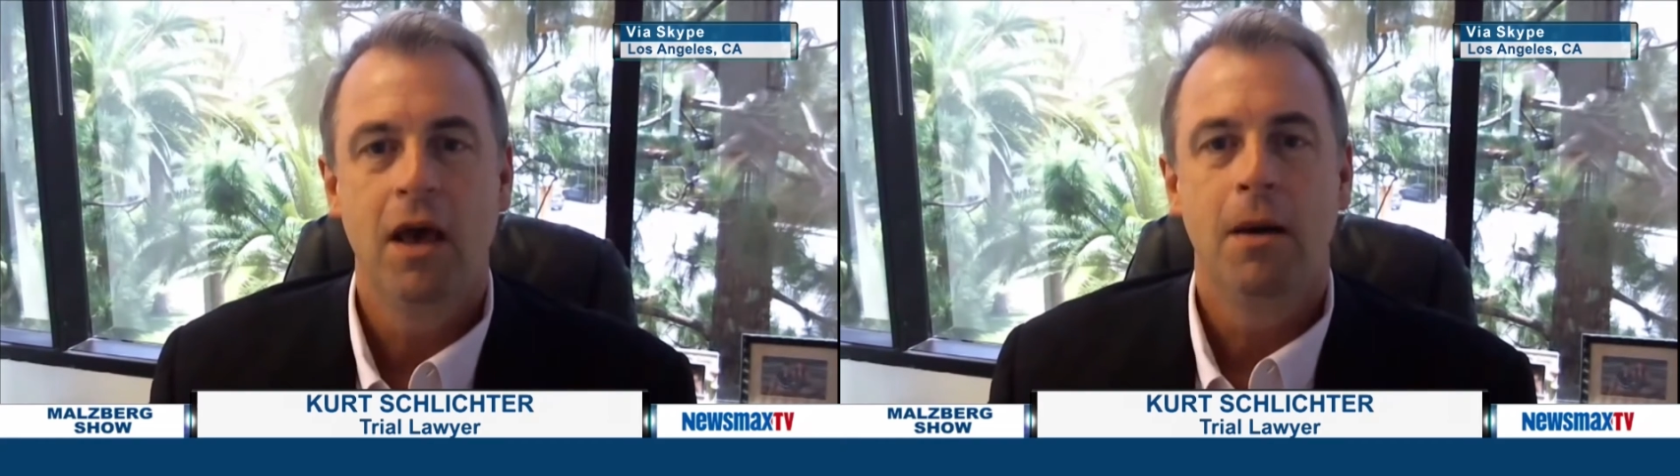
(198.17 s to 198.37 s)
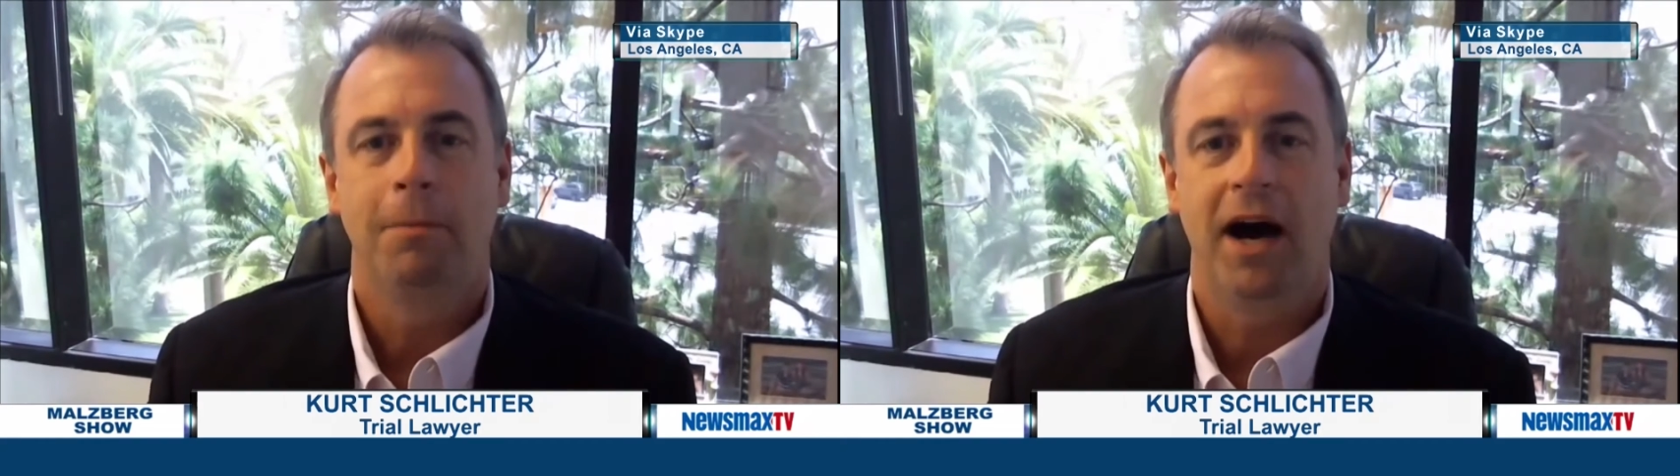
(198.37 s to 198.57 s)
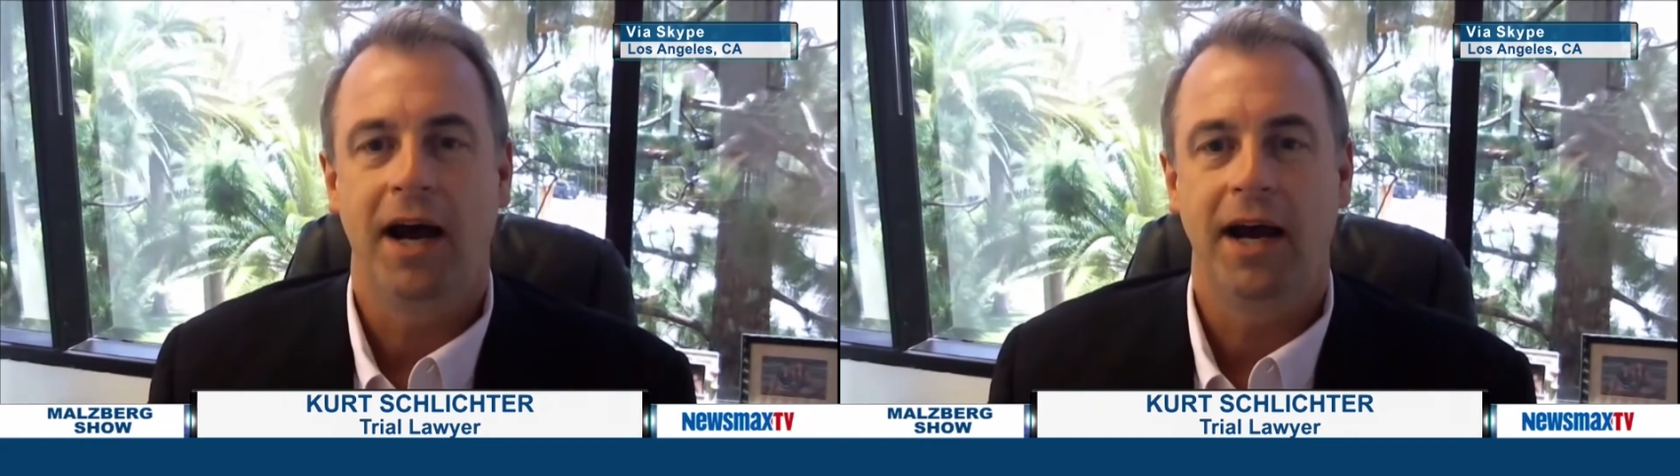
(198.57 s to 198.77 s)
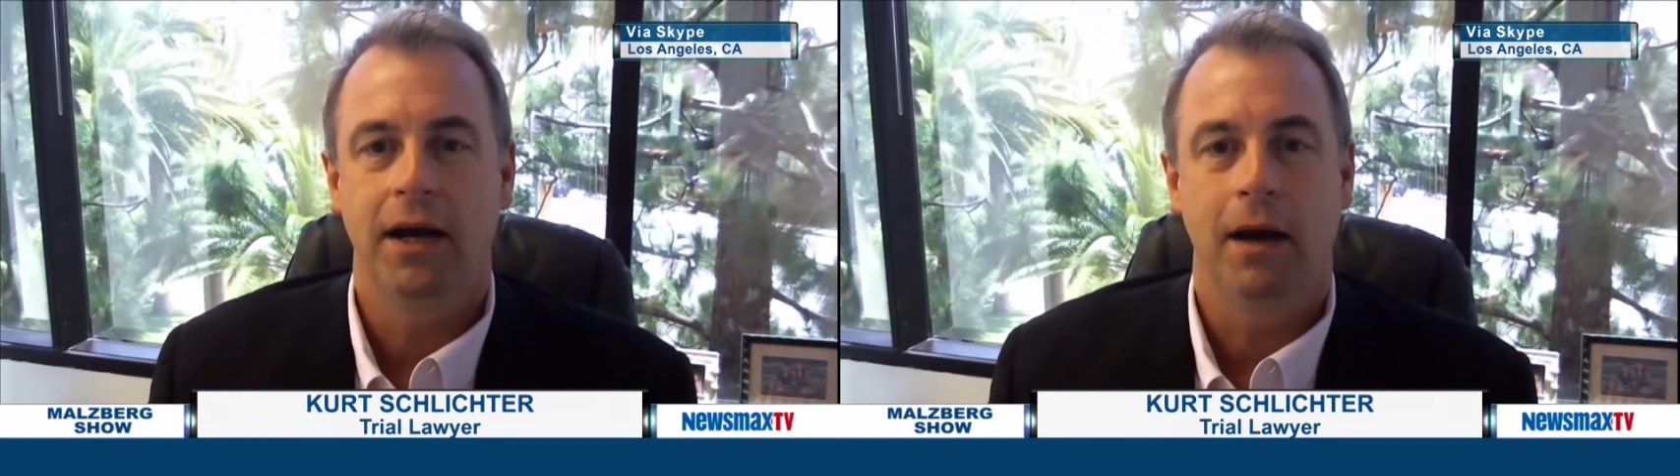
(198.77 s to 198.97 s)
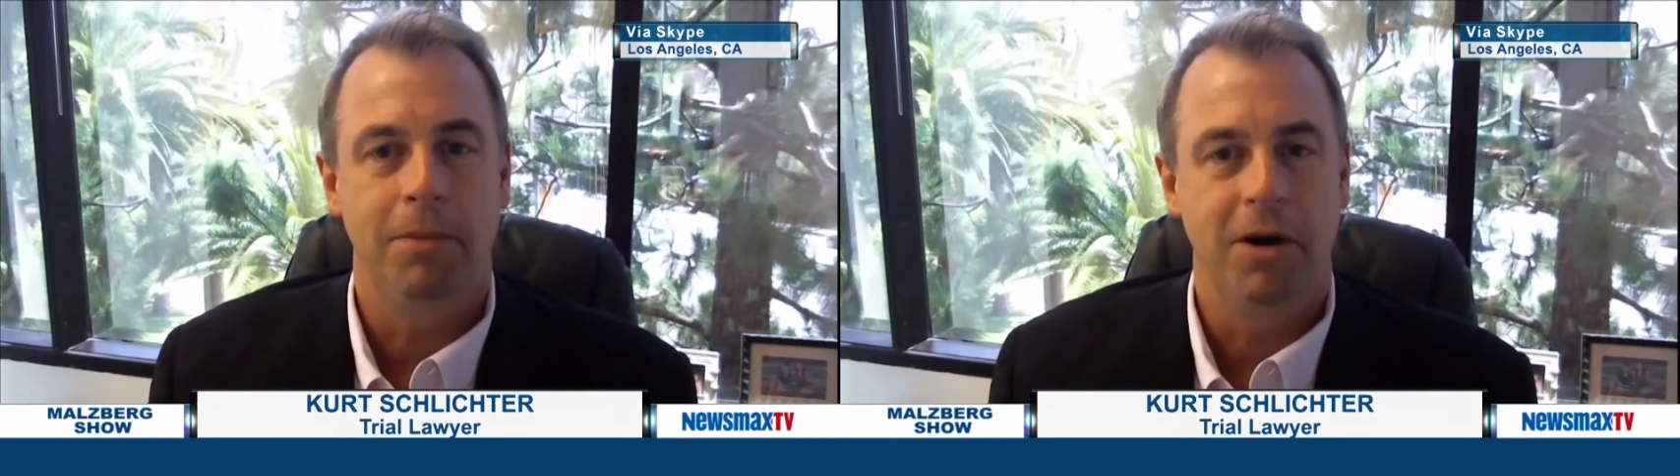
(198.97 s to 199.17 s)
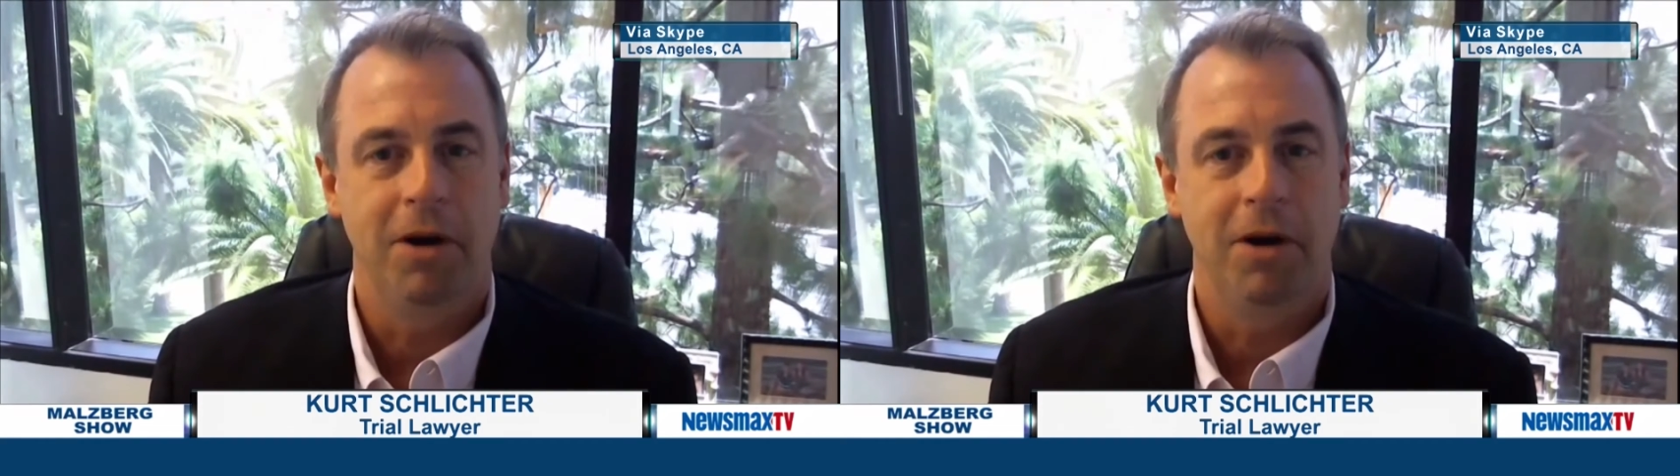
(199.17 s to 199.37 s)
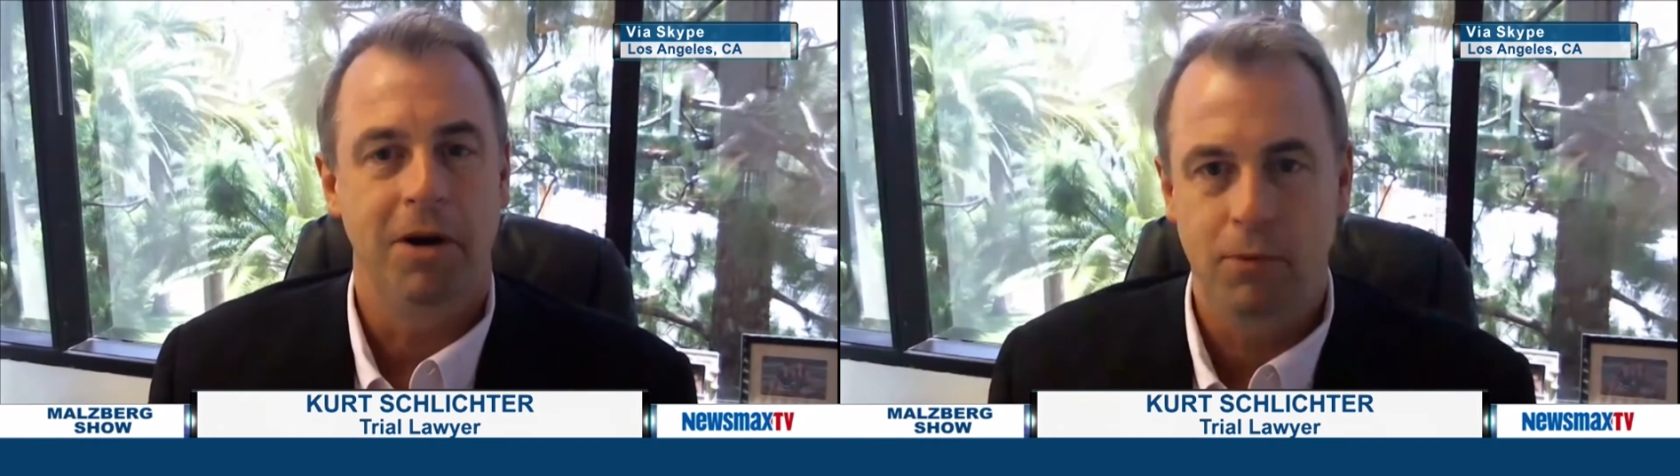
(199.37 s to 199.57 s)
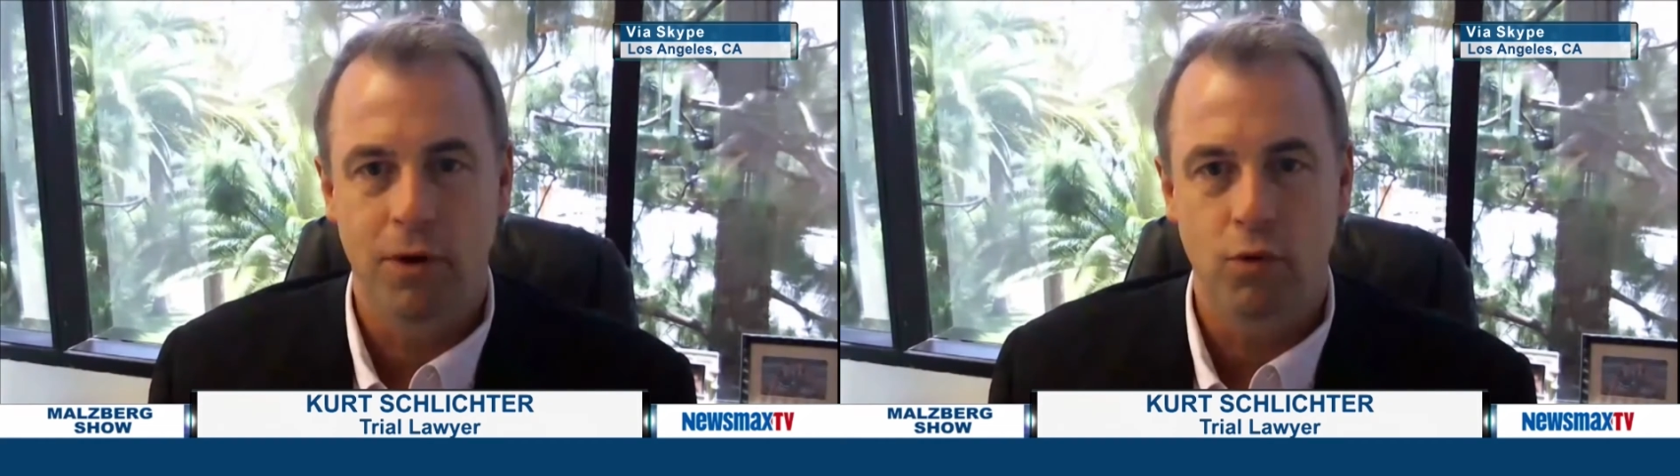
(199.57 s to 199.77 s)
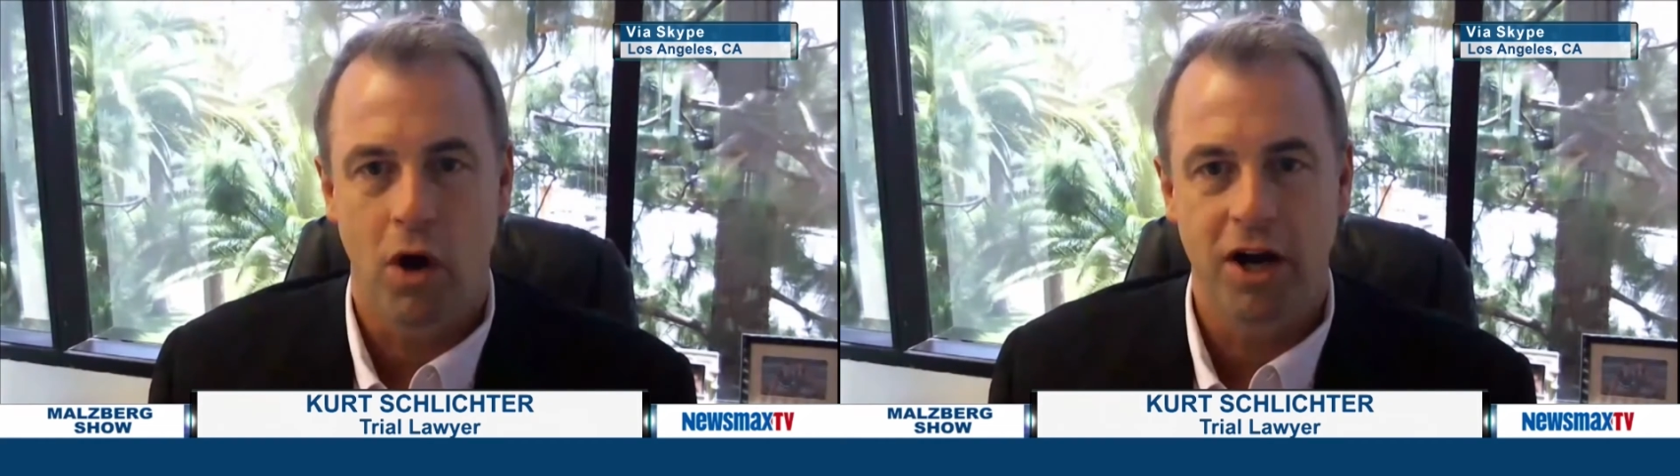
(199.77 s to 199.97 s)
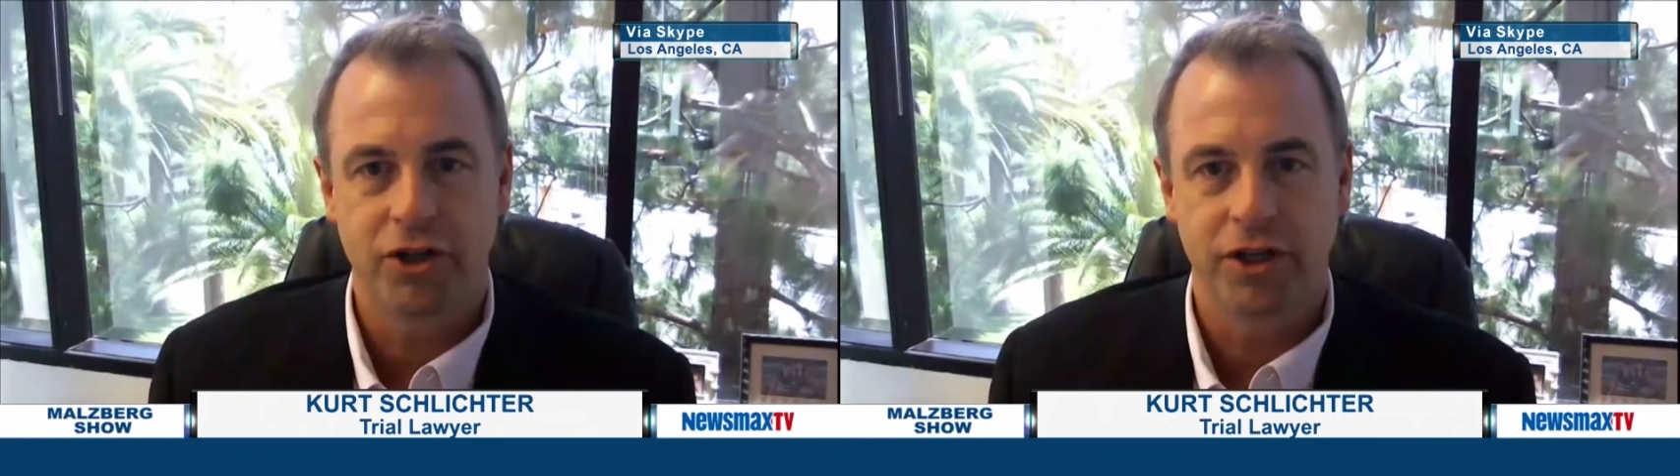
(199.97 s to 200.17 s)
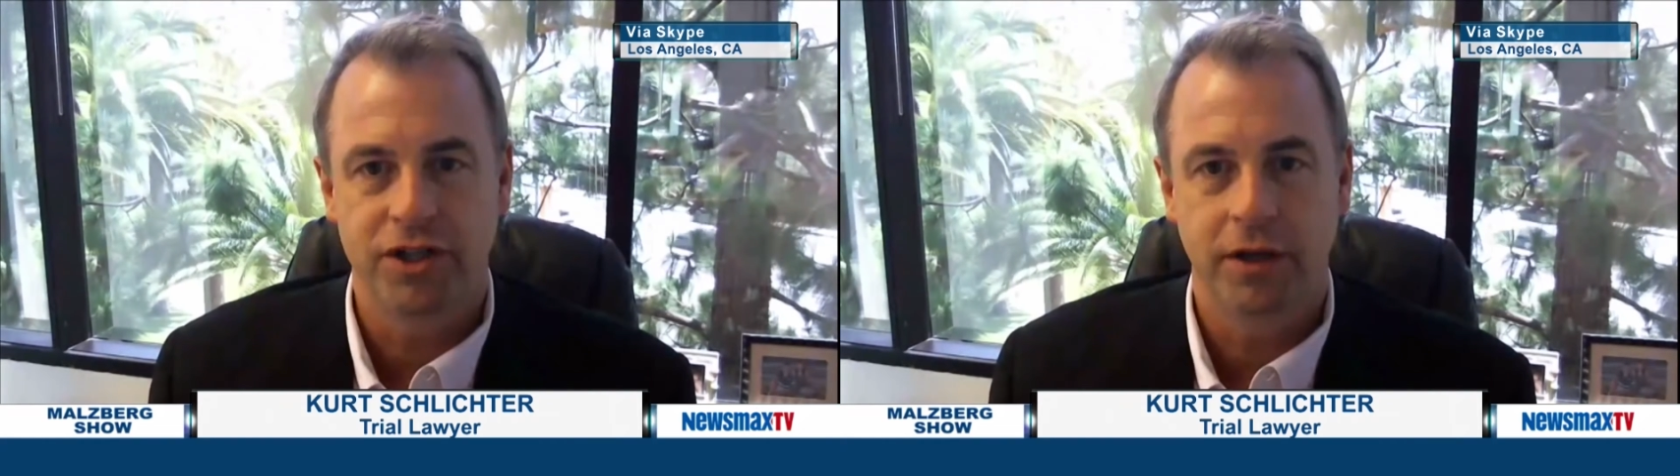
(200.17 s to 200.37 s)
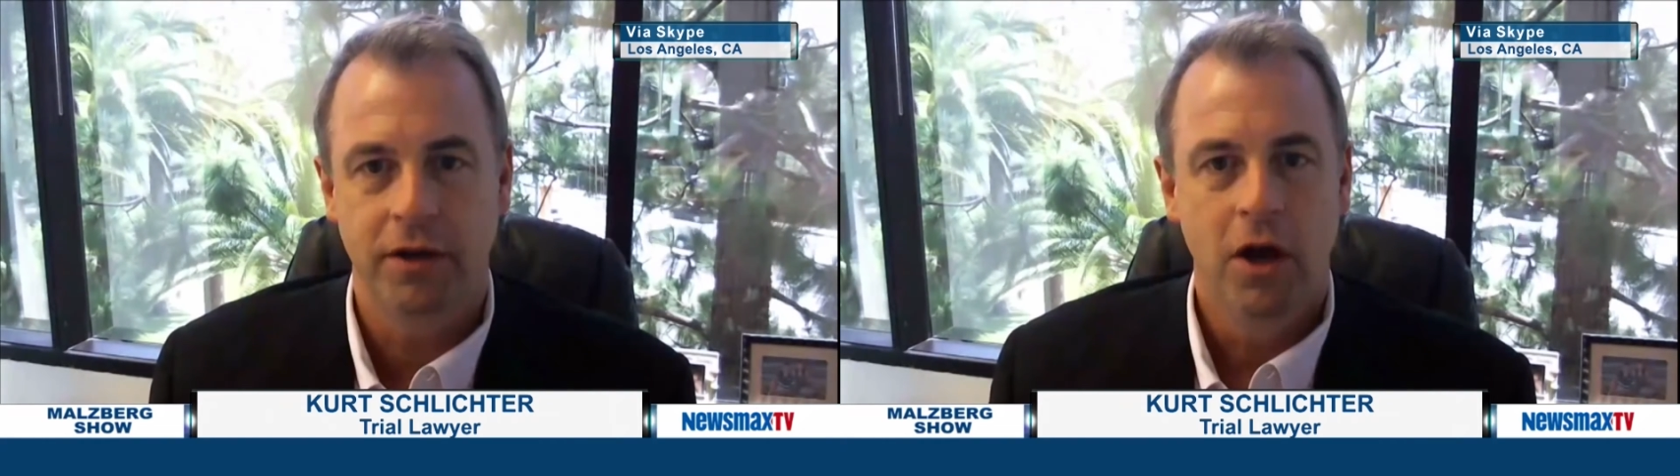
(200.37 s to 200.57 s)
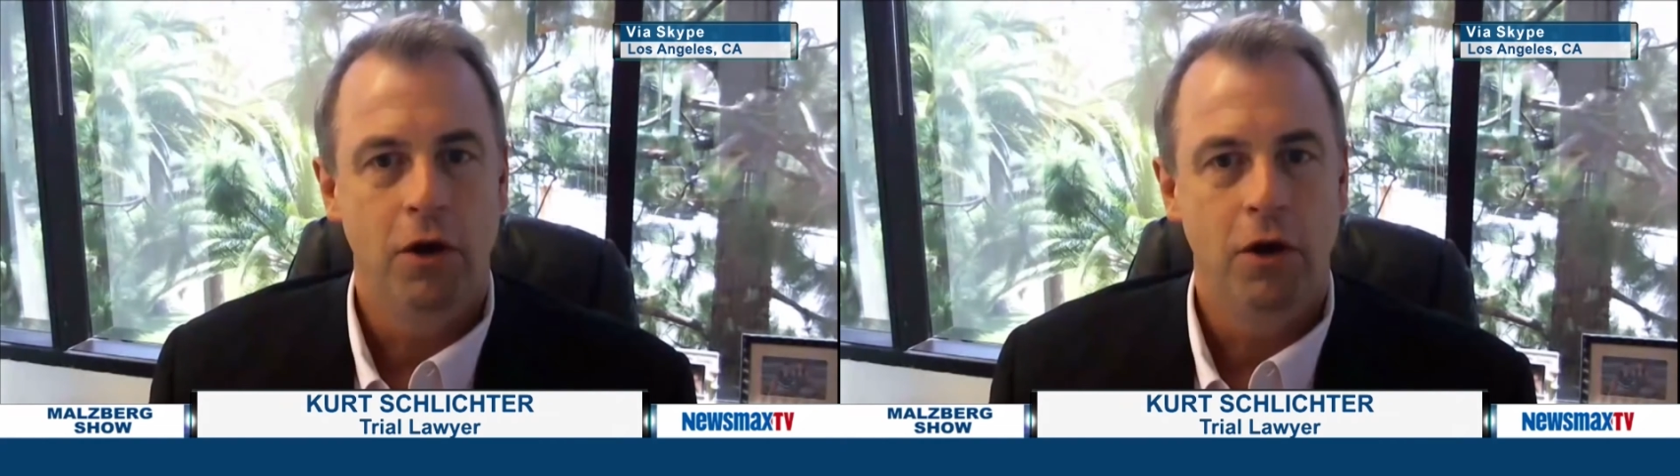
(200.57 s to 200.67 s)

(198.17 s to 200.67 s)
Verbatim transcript: by a bunch of people in Washington